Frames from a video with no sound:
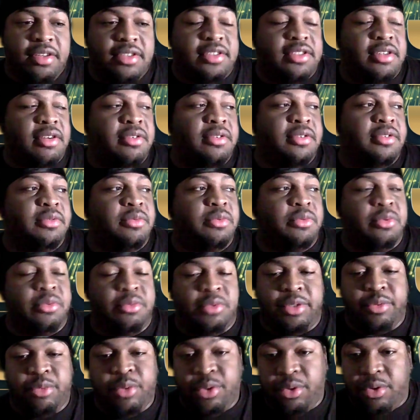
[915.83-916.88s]
so
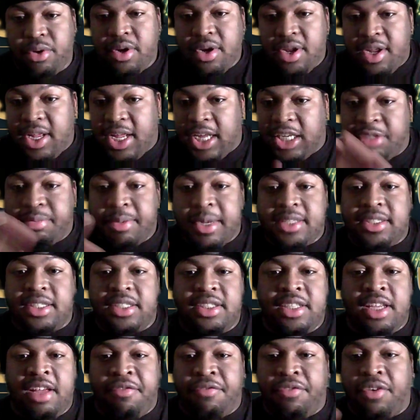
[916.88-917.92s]
we, we, expect to
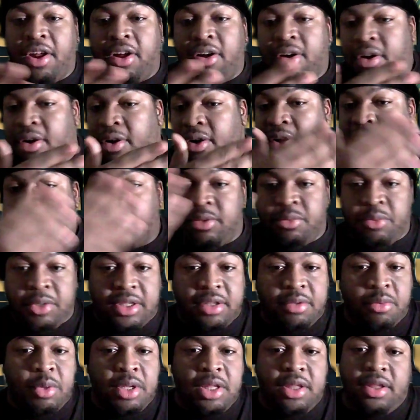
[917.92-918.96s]
see vlogs
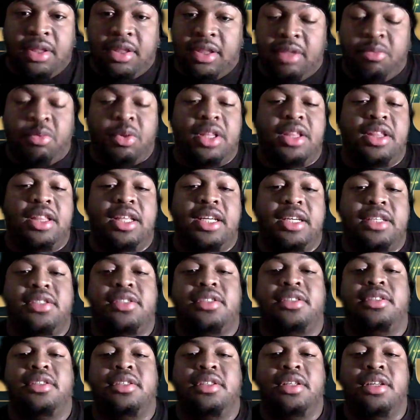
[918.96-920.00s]
with with with
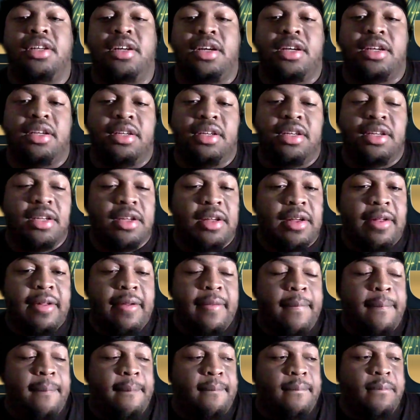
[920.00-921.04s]
this look.
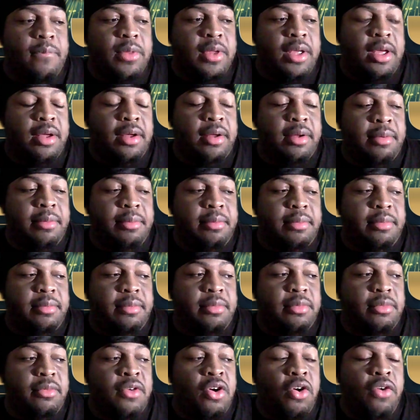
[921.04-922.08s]
Um,
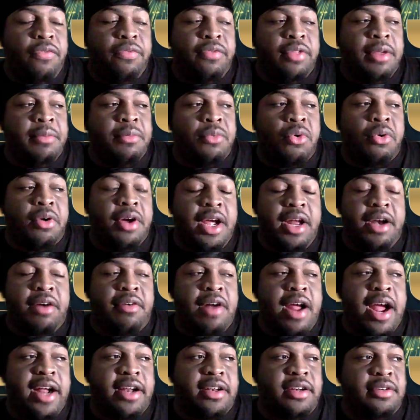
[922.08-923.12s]
hopefully more
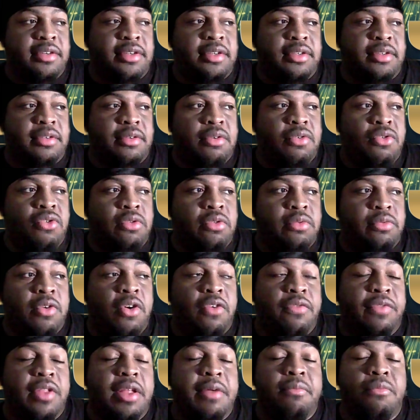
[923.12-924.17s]
interact. Ho
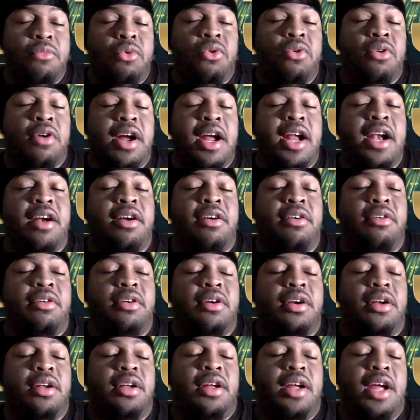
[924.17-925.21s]
hopefully more inter
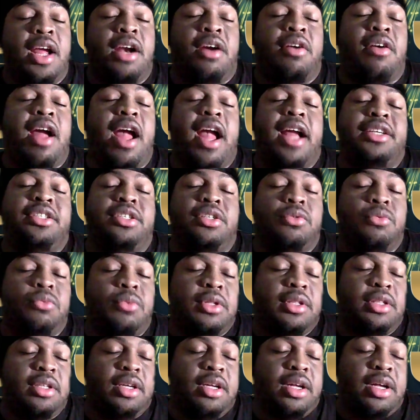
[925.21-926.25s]
interaction
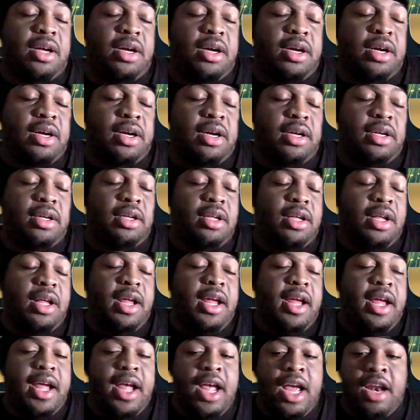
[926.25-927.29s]
with the uh,
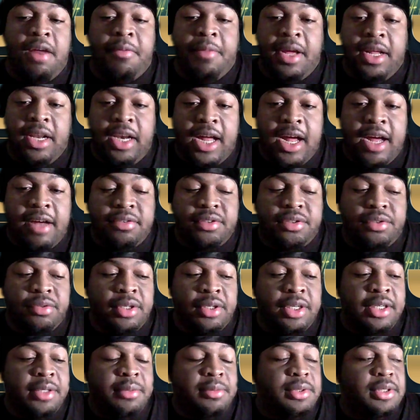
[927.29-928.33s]
anime live
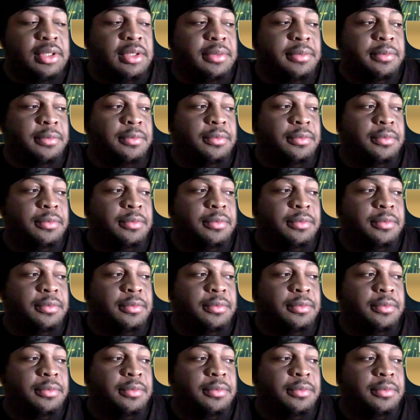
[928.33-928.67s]
streams.